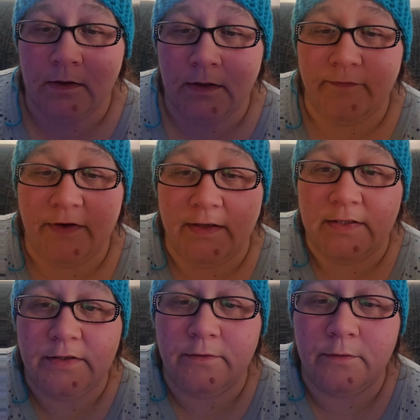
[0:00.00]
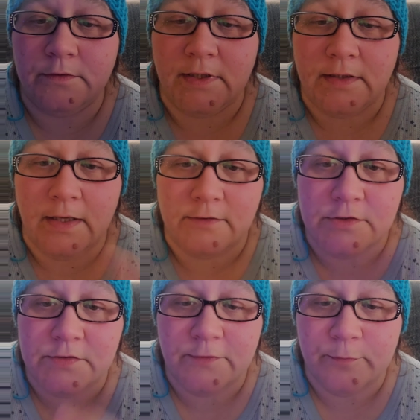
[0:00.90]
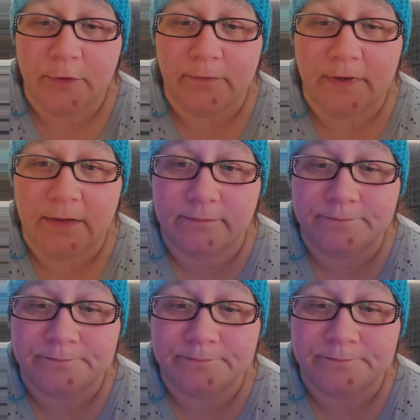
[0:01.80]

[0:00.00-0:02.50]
In fact, here, hold on. I'll just flip it around.